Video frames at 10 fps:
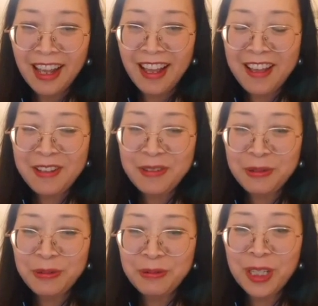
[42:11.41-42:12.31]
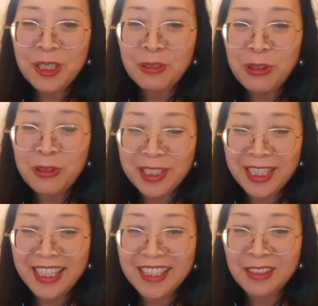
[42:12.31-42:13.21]
What do you
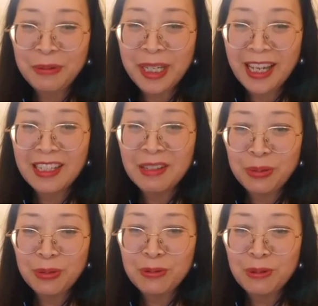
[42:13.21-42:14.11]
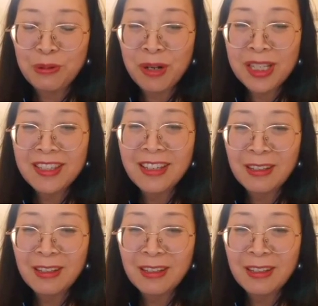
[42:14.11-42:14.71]
think we can improve? What